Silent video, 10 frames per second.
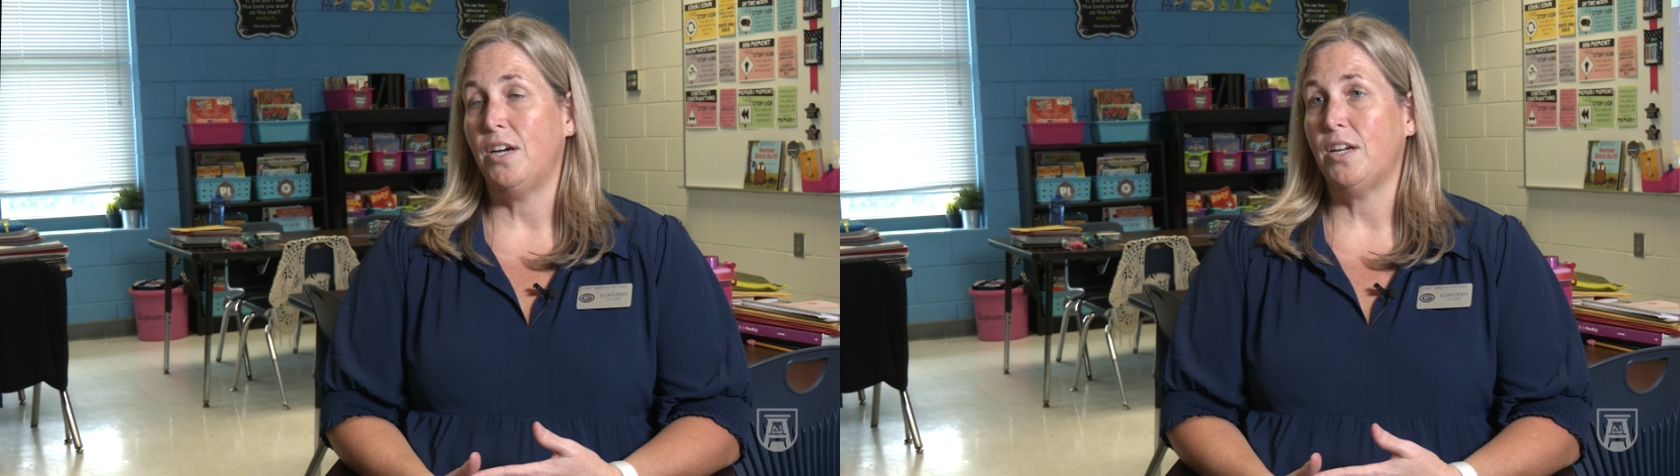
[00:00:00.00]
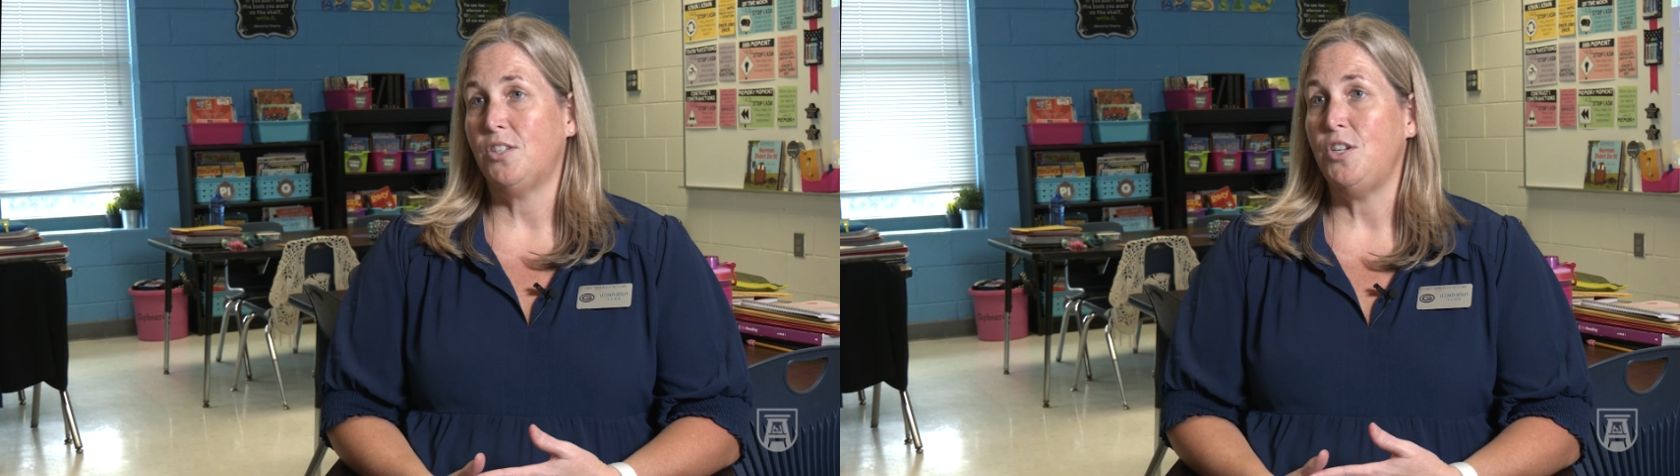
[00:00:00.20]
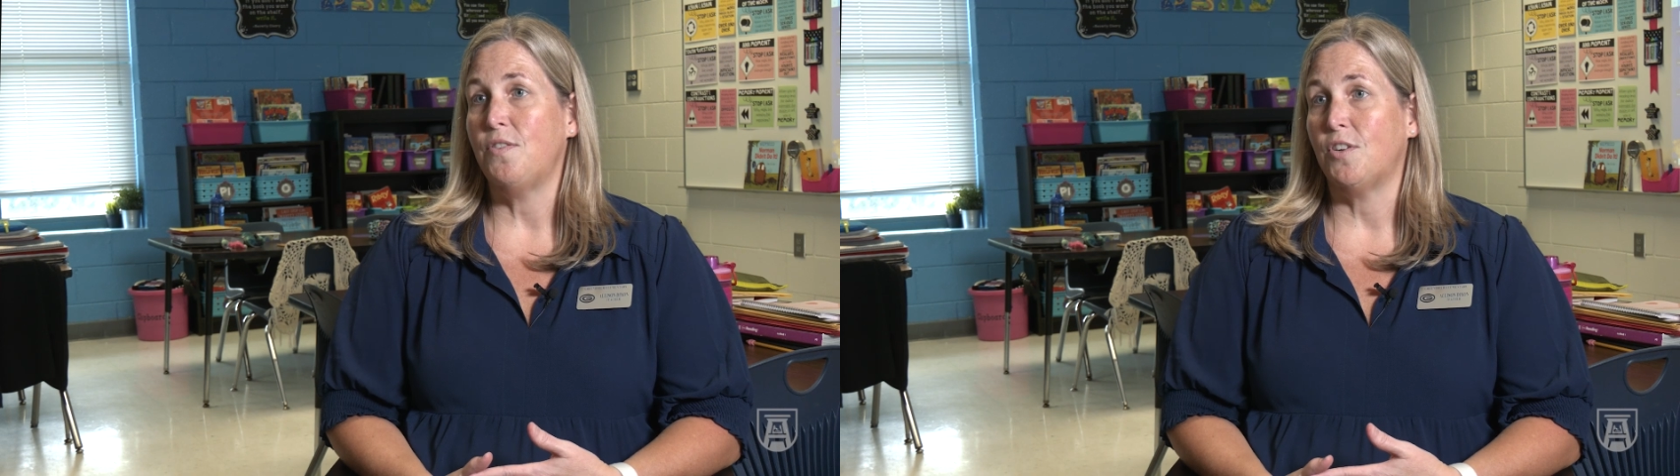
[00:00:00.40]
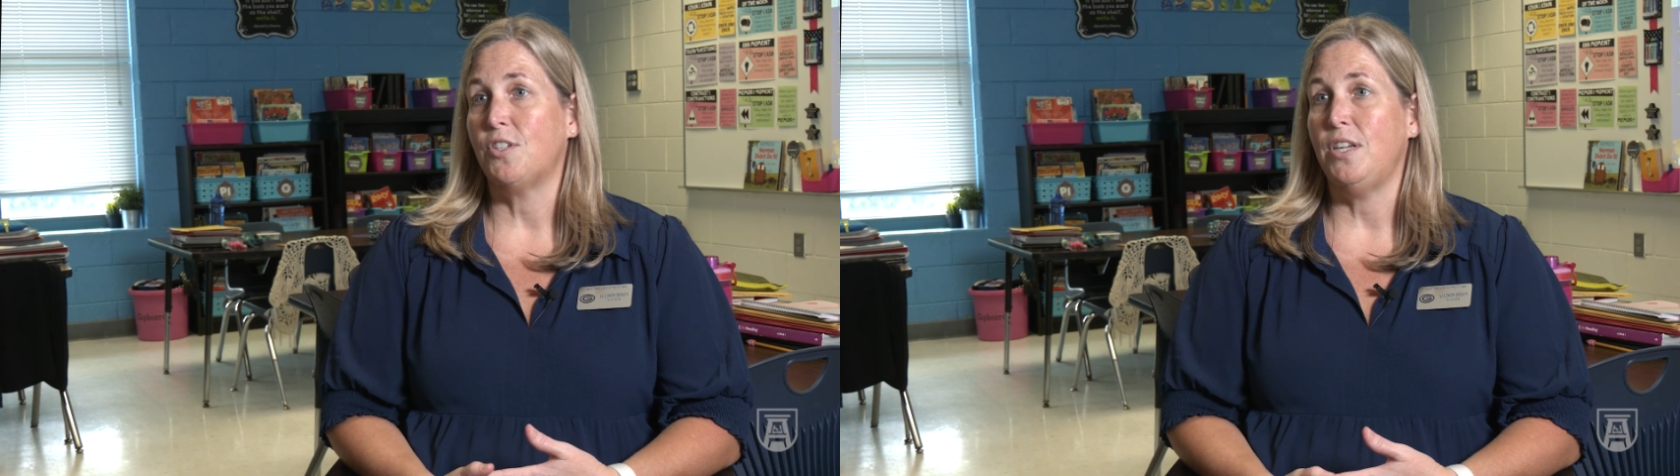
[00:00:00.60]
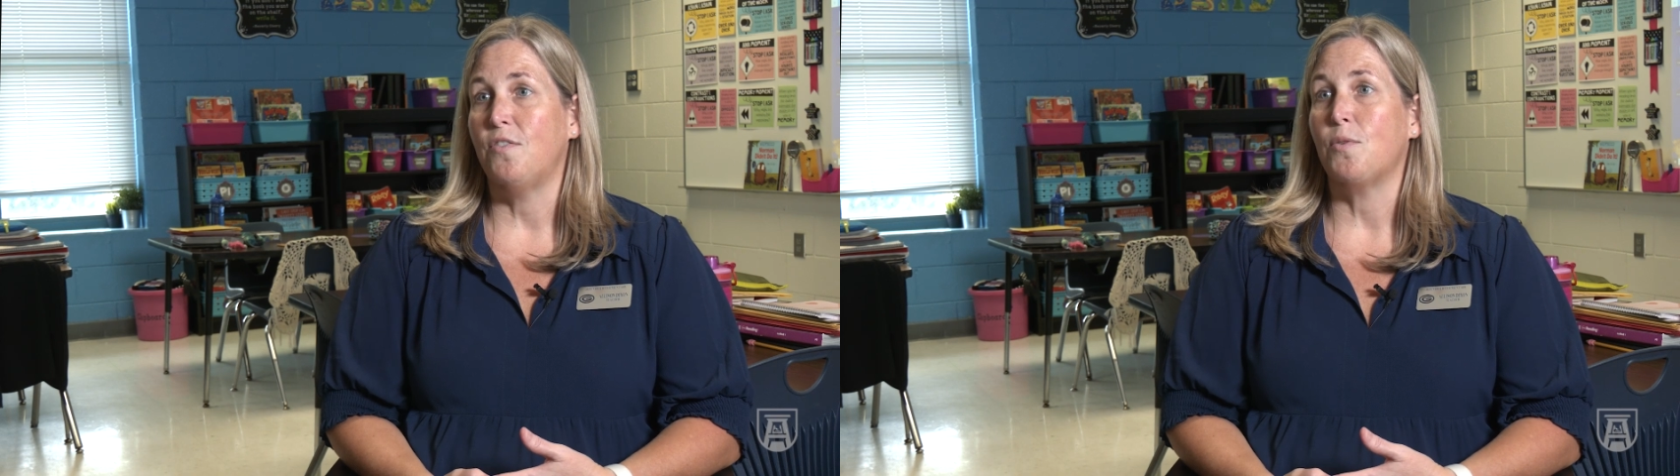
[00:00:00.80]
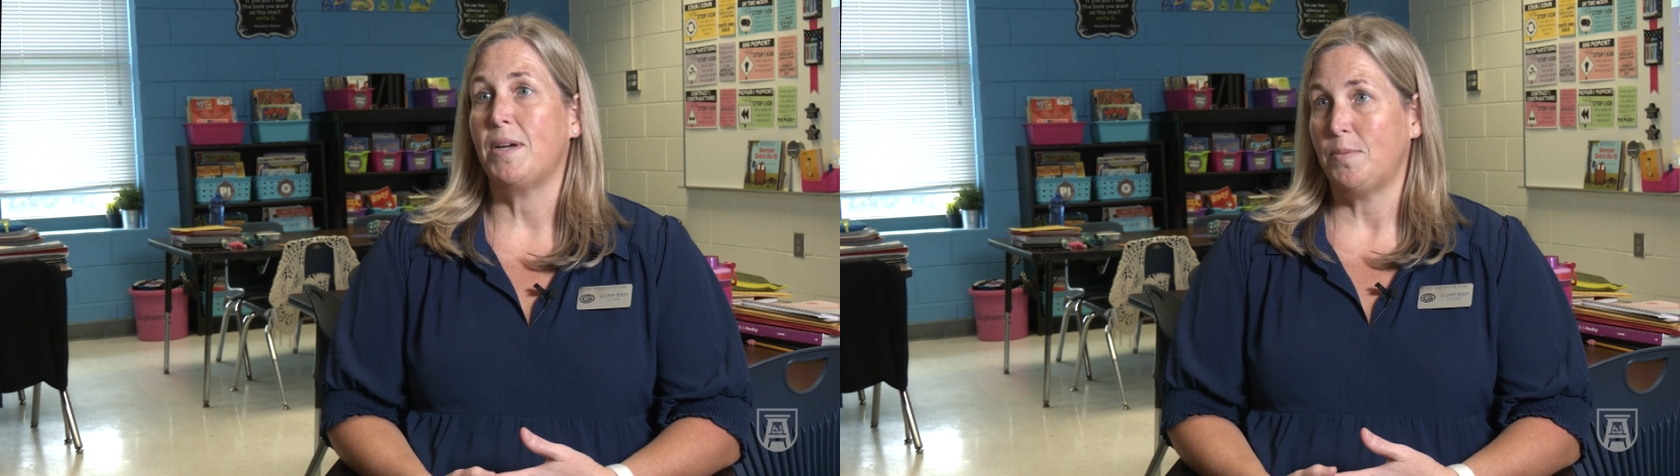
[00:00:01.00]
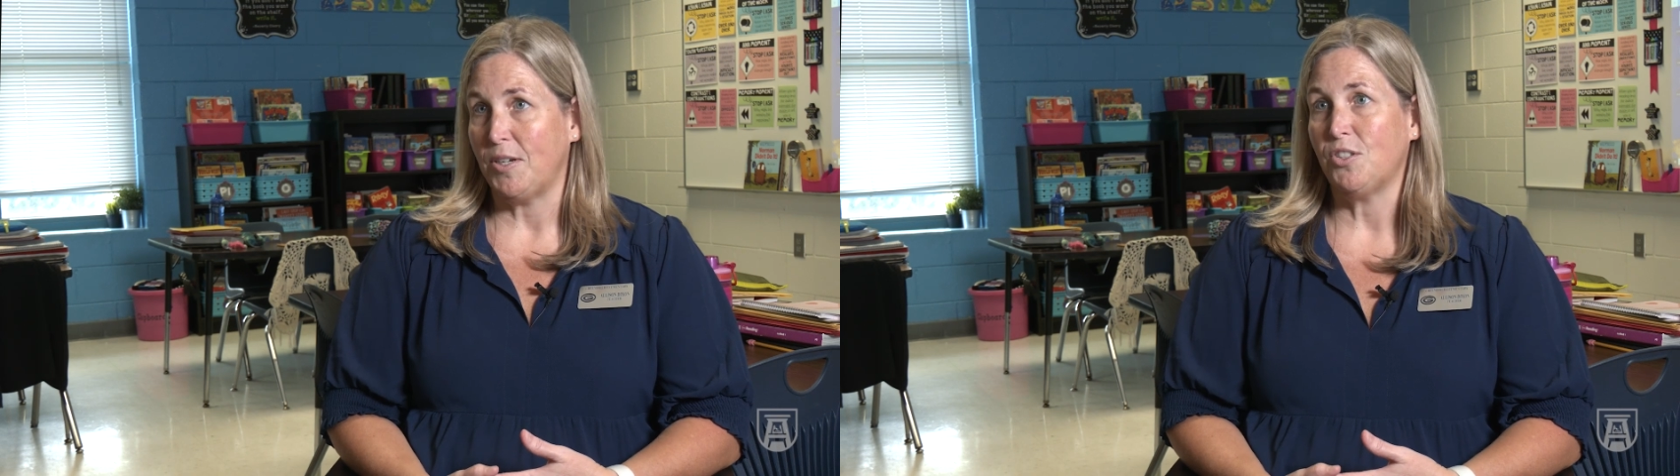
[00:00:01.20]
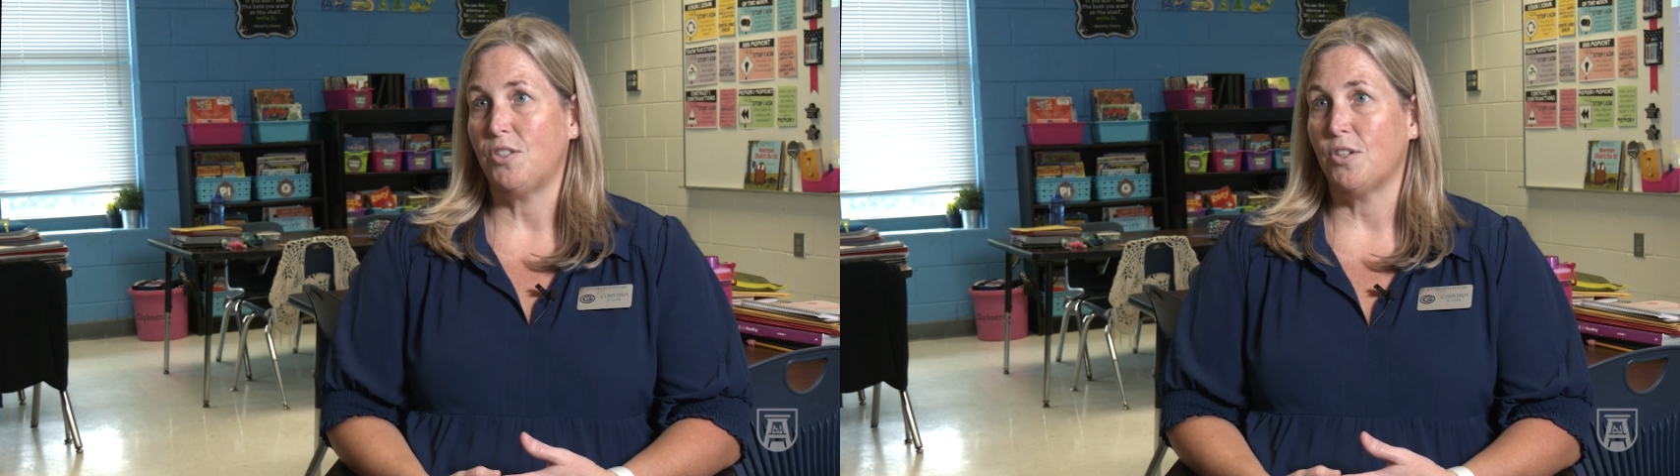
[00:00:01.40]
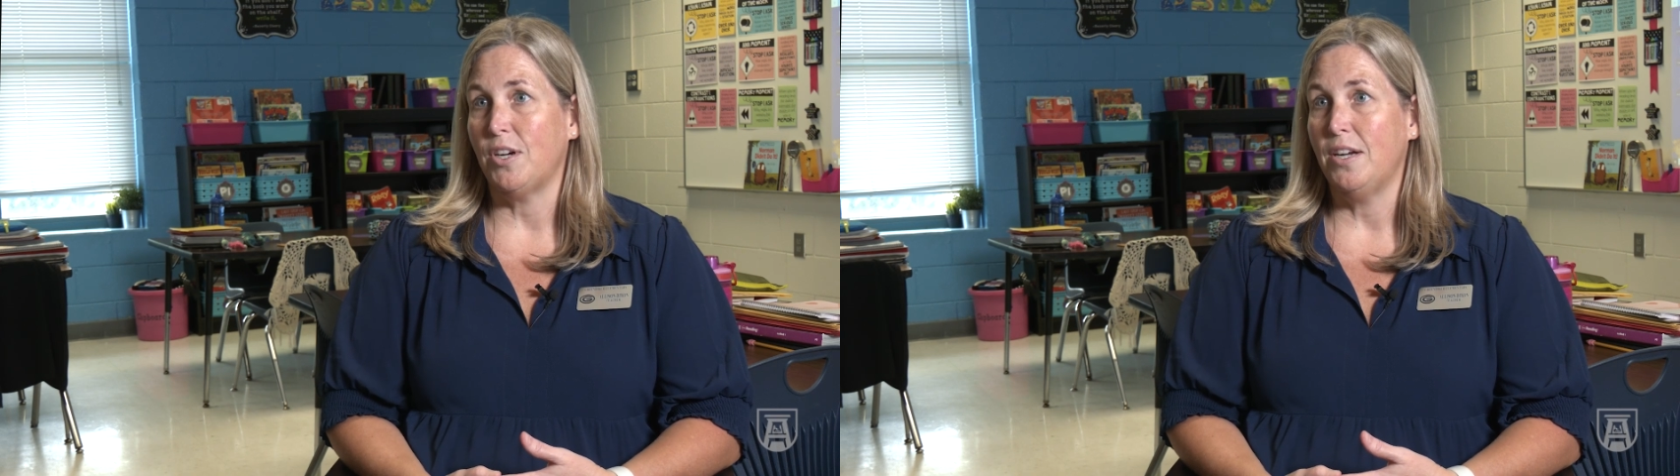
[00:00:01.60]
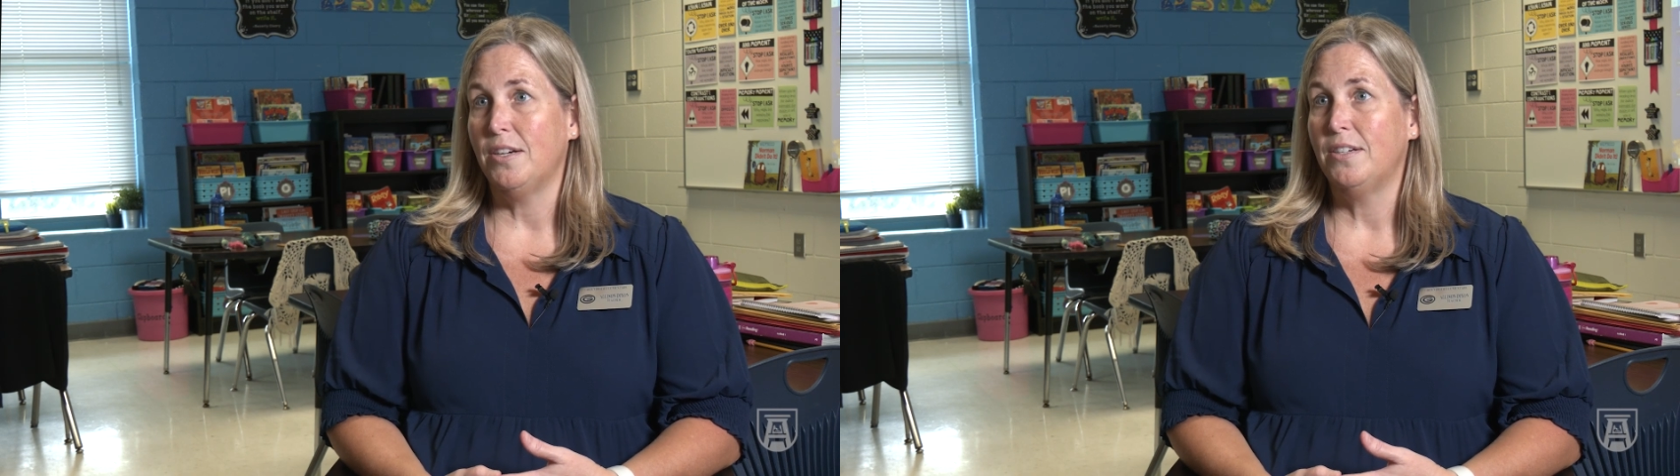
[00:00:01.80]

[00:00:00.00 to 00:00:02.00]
Augusta University for my specialist degree.